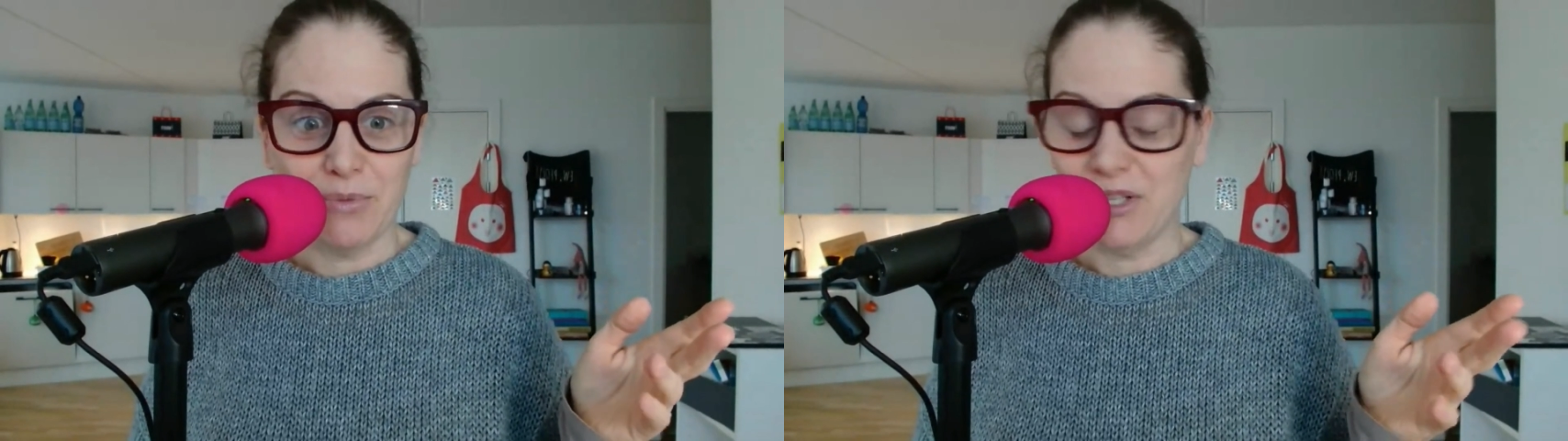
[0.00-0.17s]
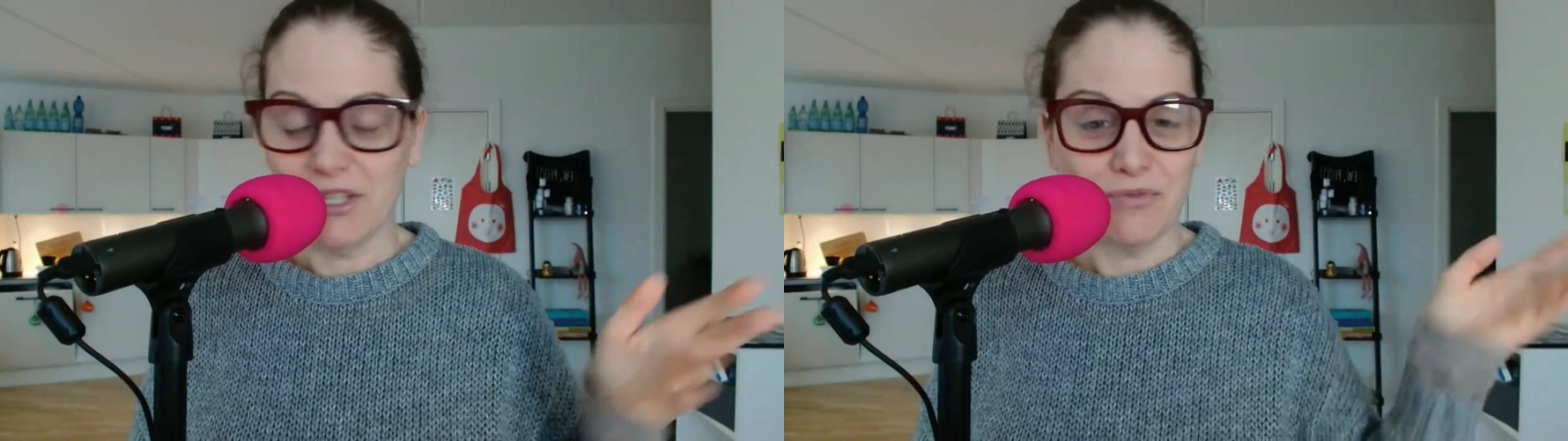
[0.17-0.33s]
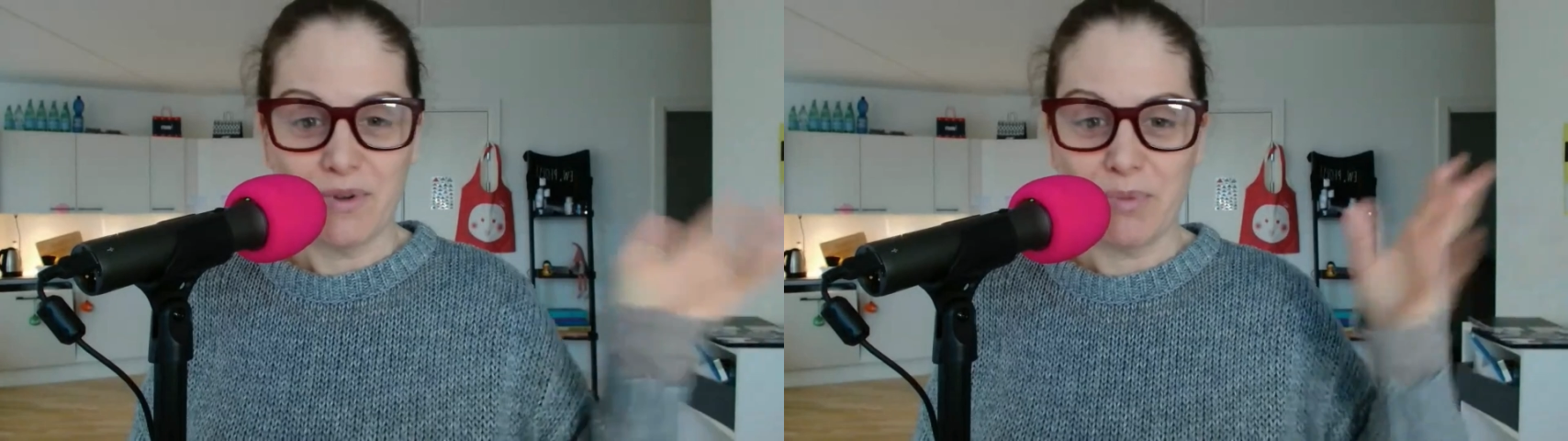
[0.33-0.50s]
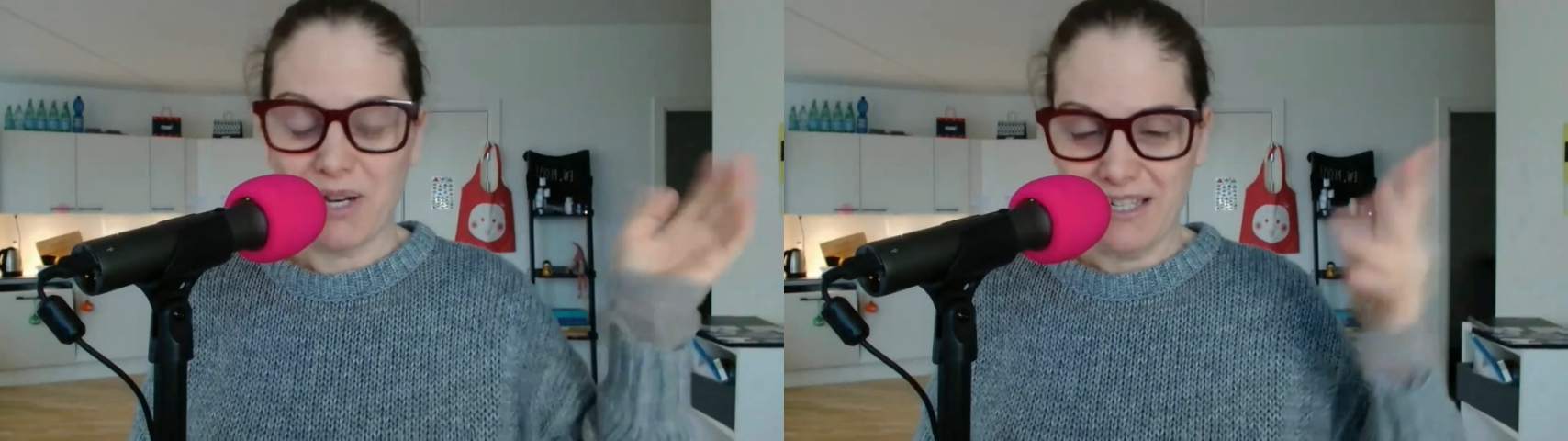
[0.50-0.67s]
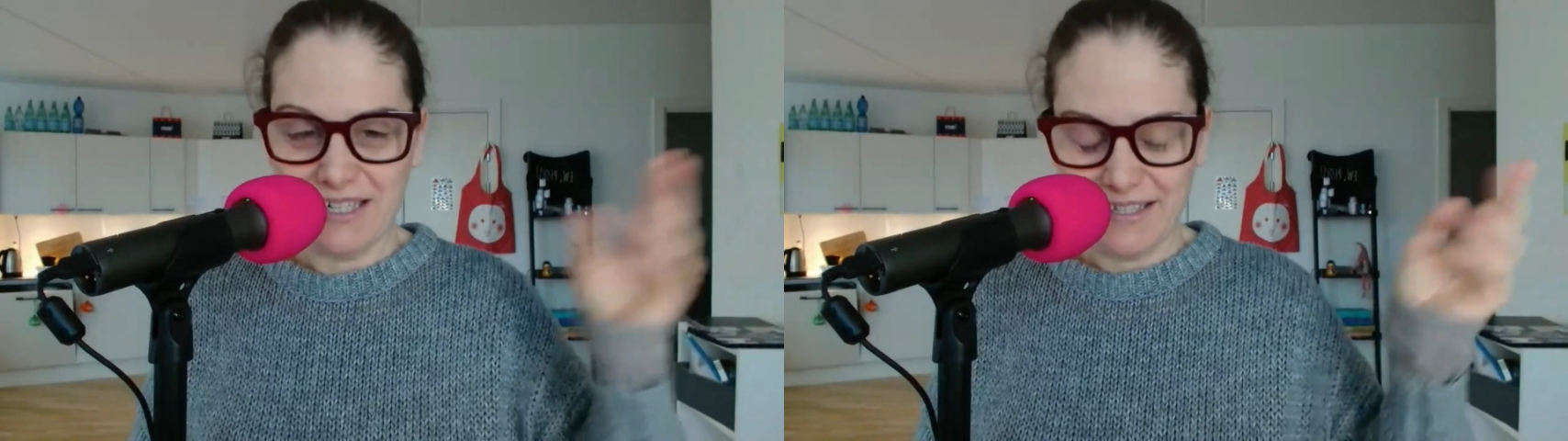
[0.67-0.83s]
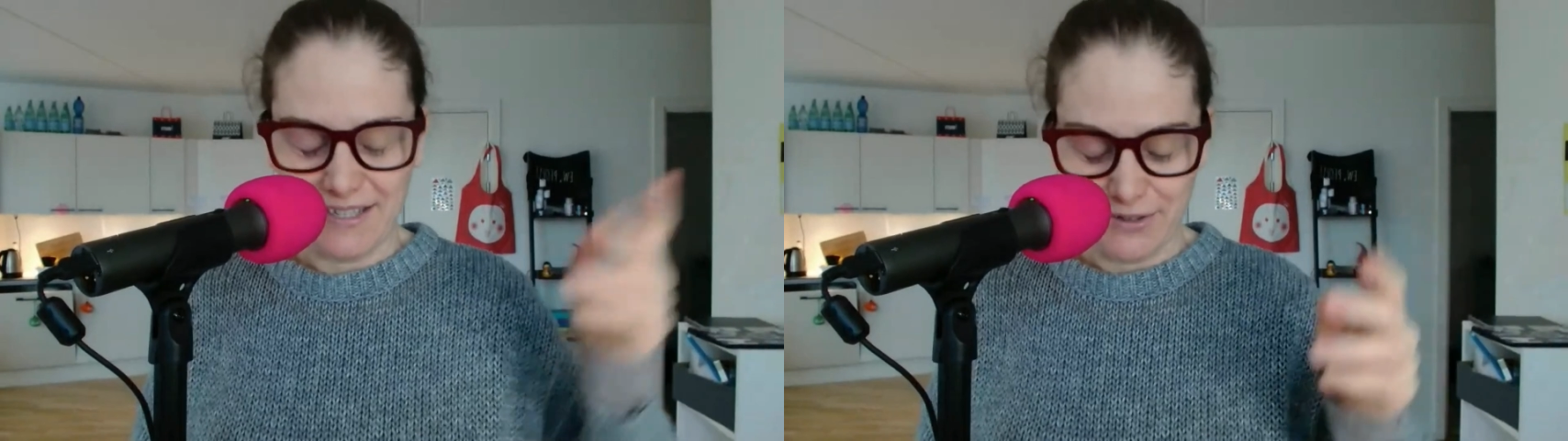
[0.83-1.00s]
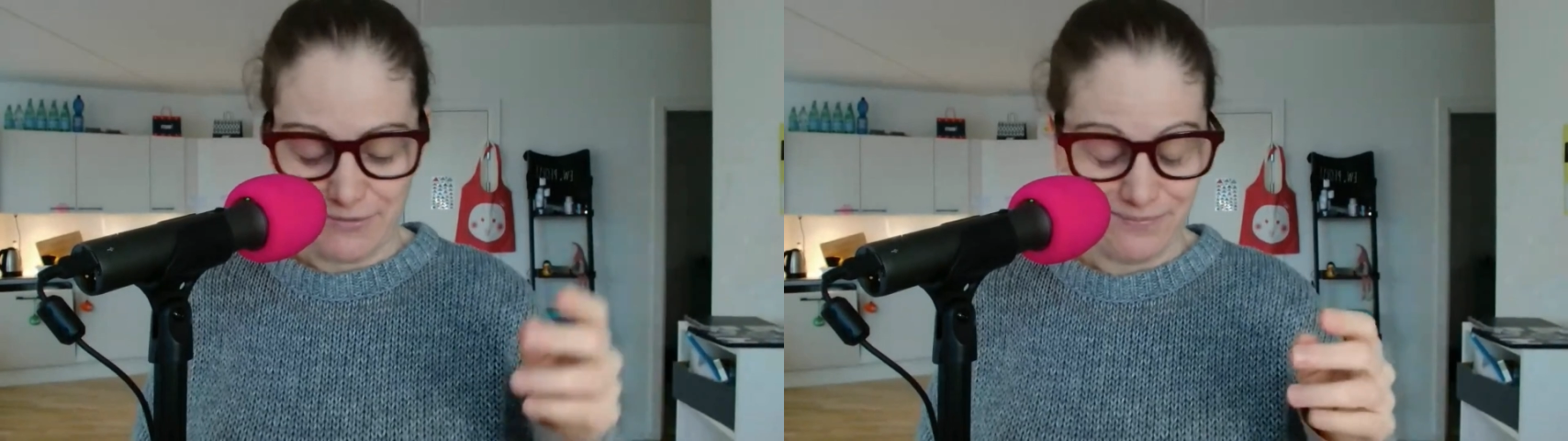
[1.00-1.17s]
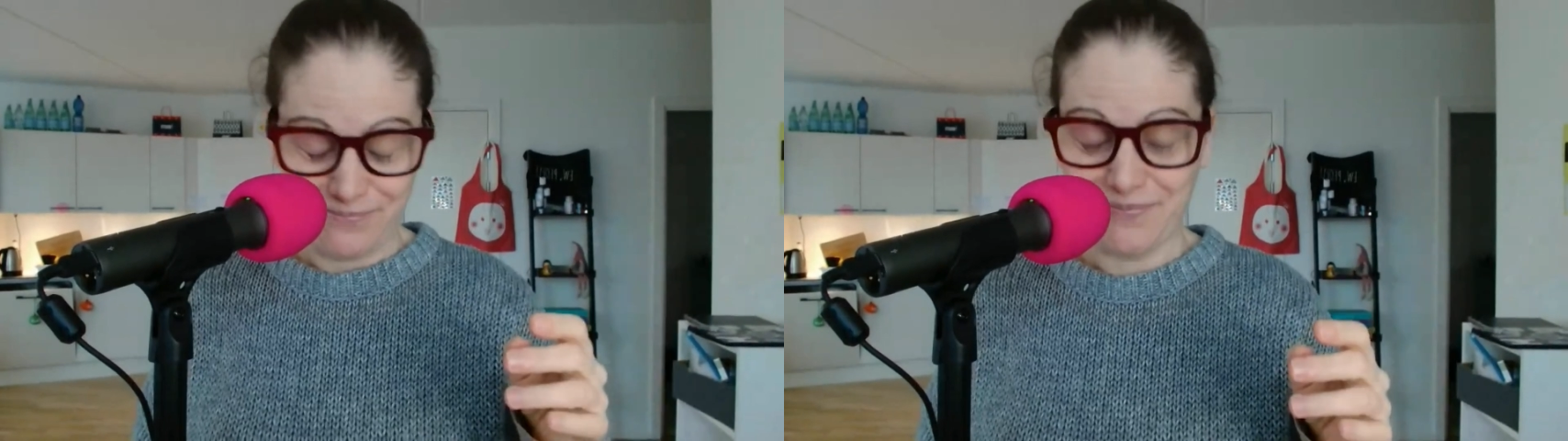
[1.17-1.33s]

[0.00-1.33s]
we just rebranded, so